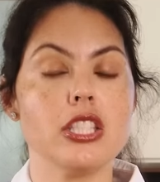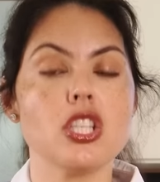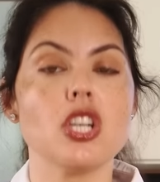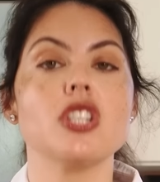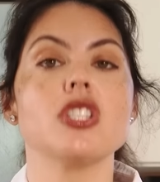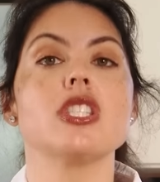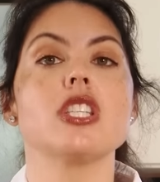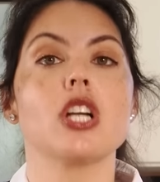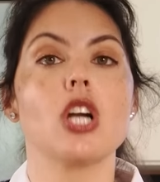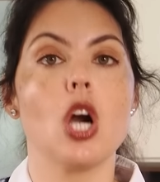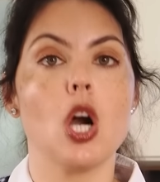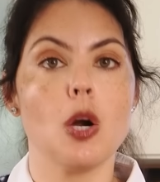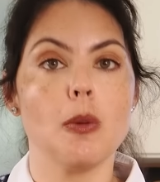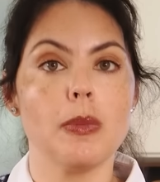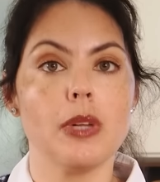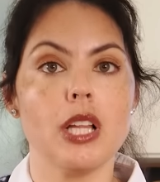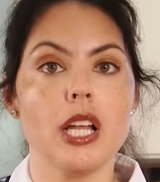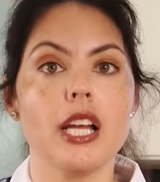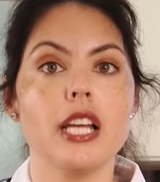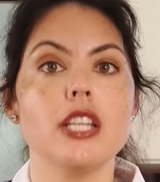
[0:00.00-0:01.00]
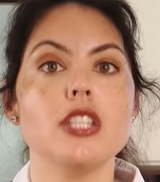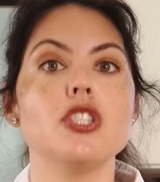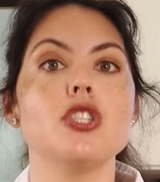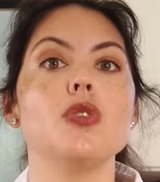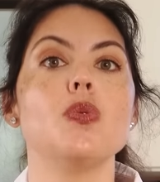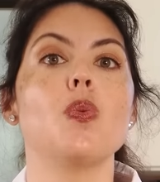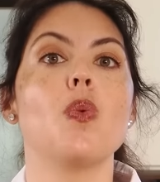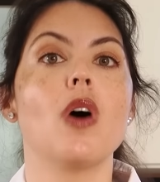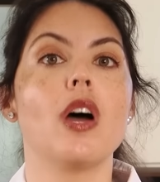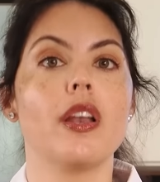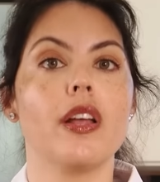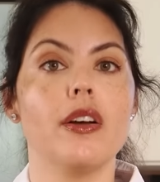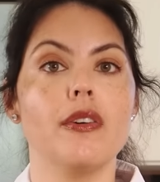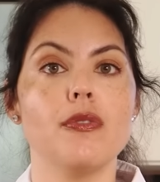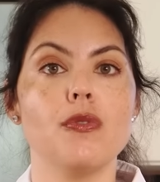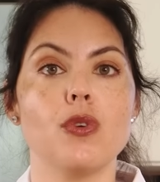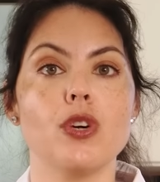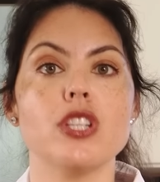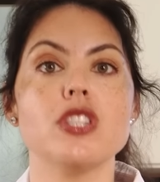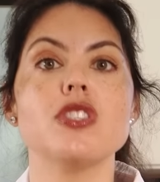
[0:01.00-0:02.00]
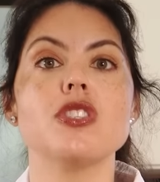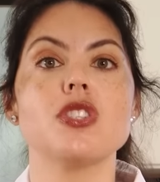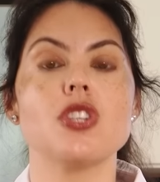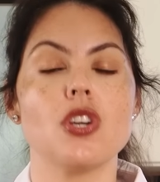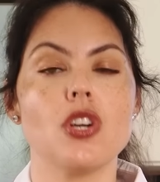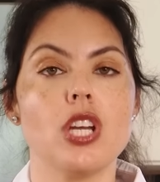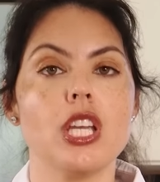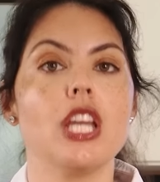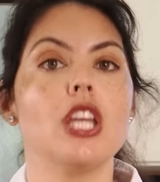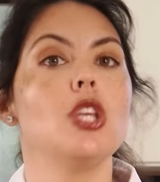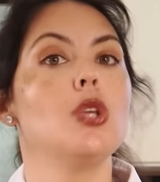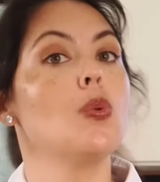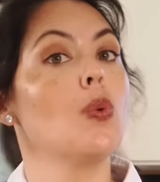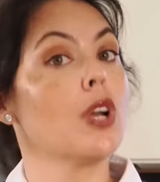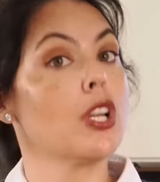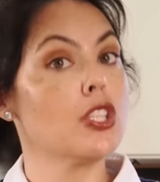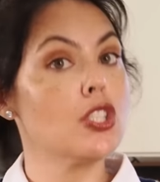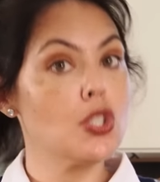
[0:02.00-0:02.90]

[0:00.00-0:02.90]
starts to caramelize, you want to avoid stirring it. You want to